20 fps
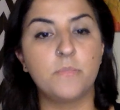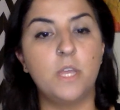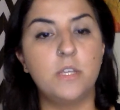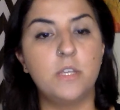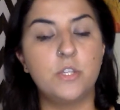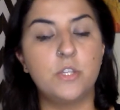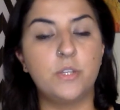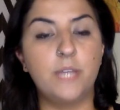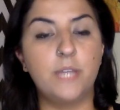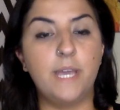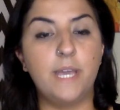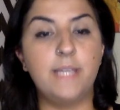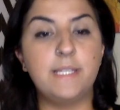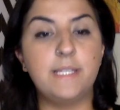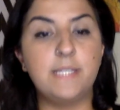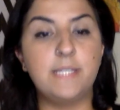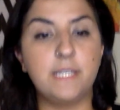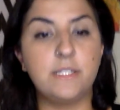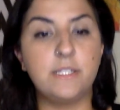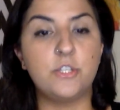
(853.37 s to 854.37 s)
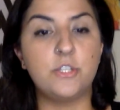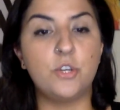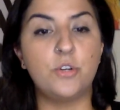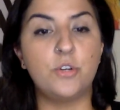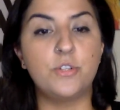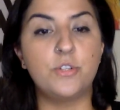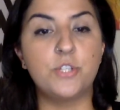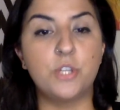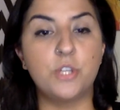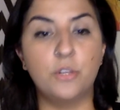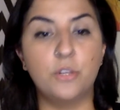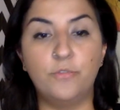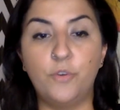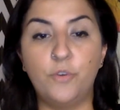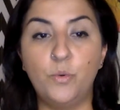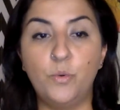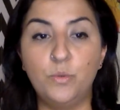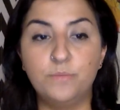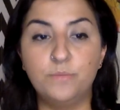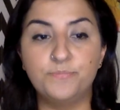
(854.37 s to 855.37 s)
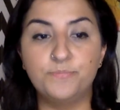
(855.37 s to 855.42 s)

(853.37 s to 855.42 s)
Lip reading: So the S is your sulfo,